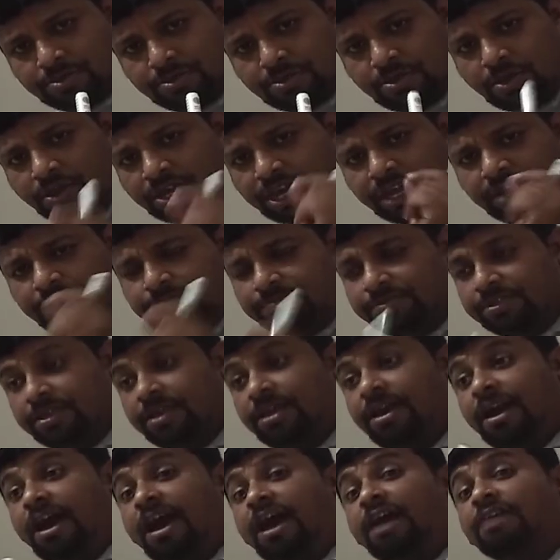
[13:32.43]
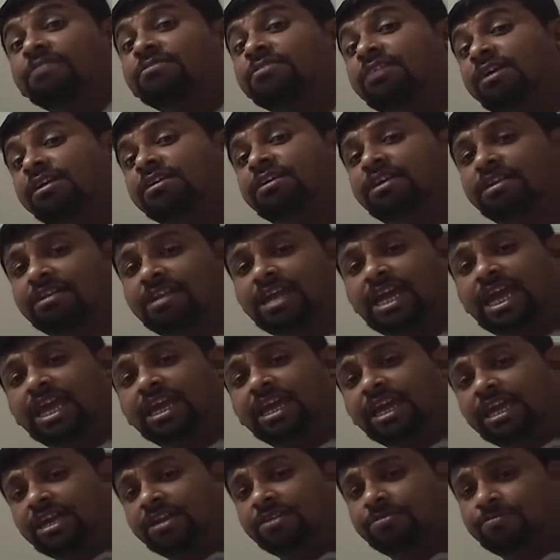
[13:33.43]
okay after that
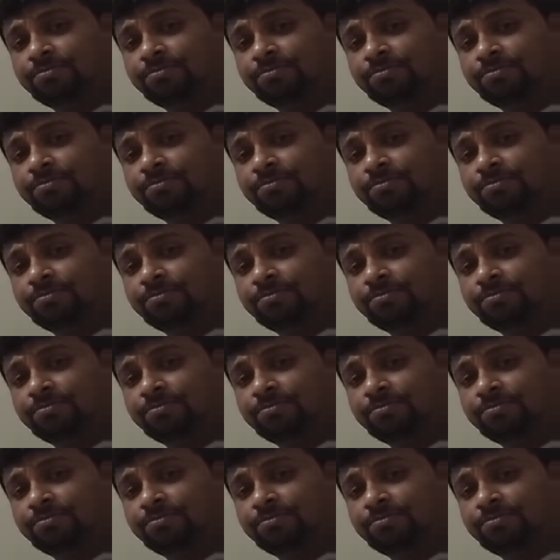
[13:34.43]
again